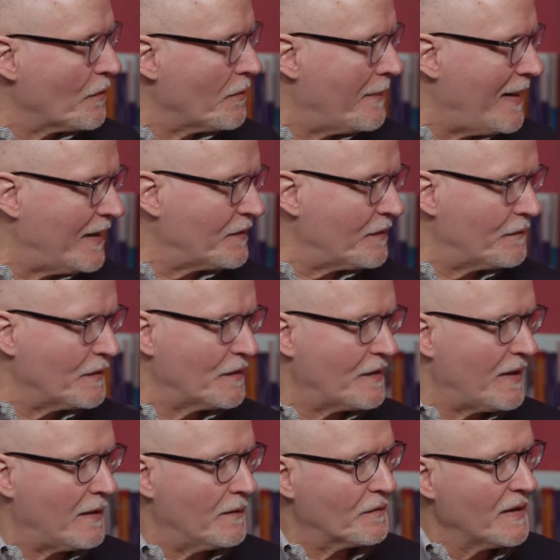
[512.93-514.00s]
they're massive
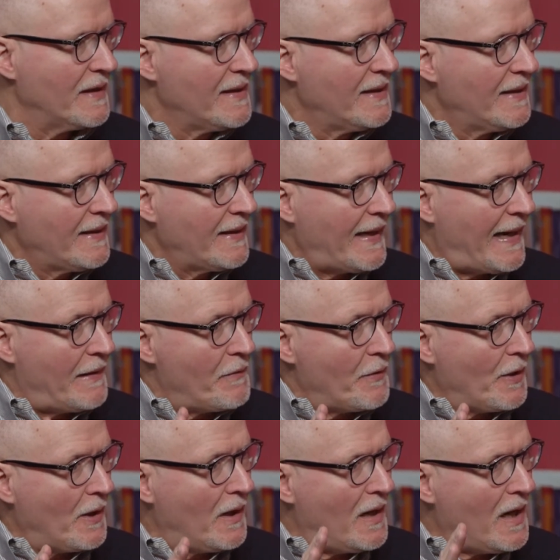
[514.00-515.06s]
incentives. And
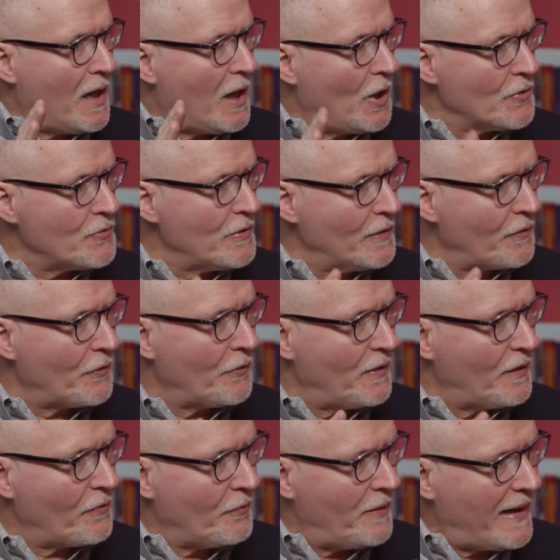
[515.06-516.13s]
there are
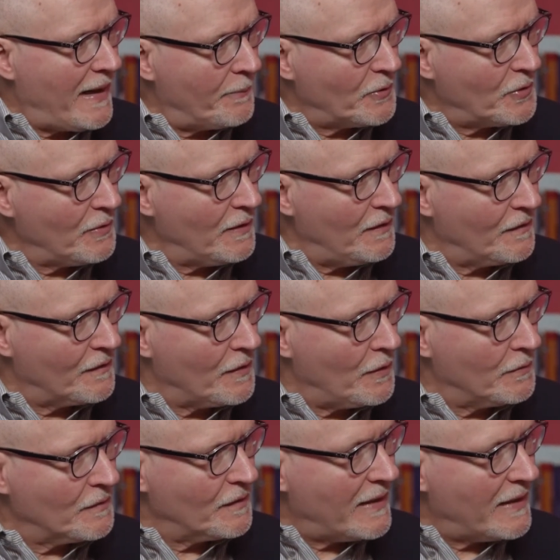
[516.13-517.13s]
133 opportunity zones